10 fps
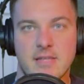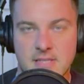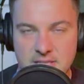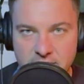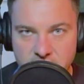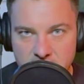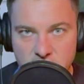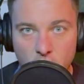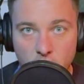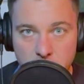It's definitely a
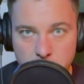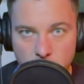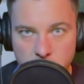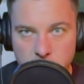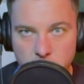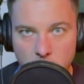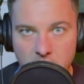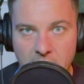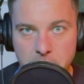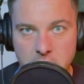talking point of what
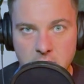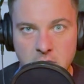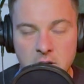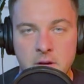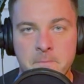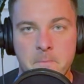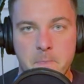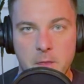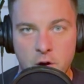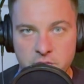happened
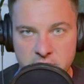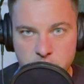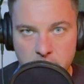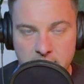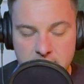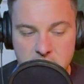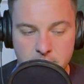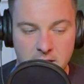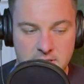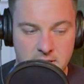over this weekend. So
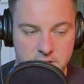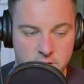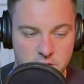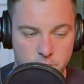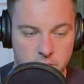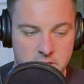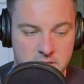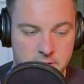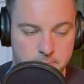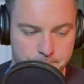Mark Sneed is going to Warrington.